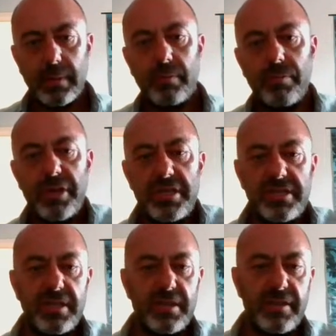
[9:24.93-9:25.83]
we
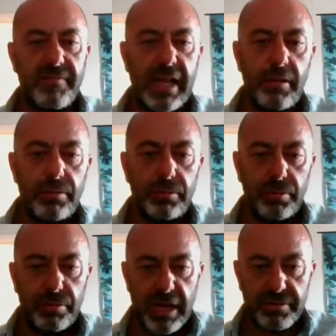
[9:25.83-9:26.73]
reach the value
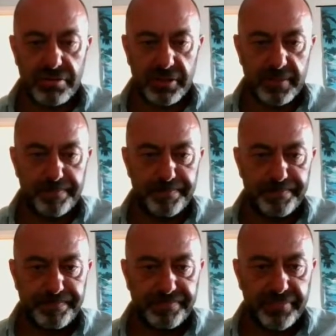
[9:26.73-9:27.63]
2000.
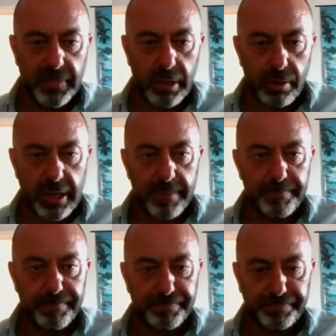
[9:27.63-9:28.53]
Okay,
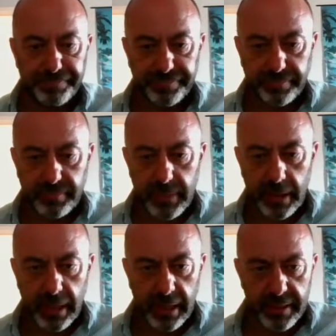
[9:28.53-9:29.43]

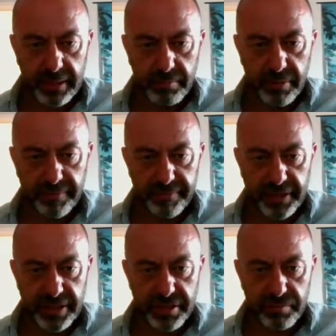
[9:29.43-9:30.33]
I think we have
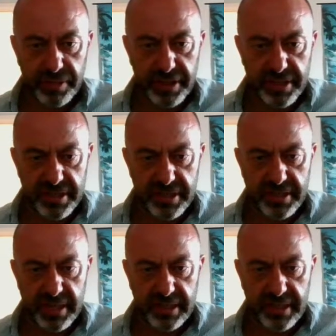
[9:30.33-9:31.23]
finished with these
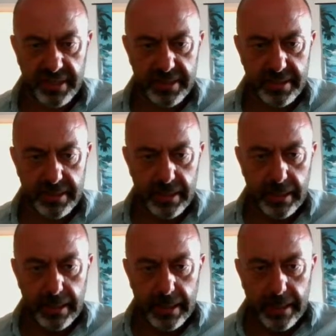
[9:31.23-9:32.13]
settings,
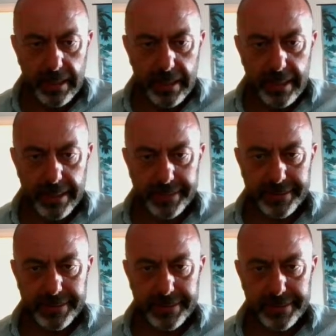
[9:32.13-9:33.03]
and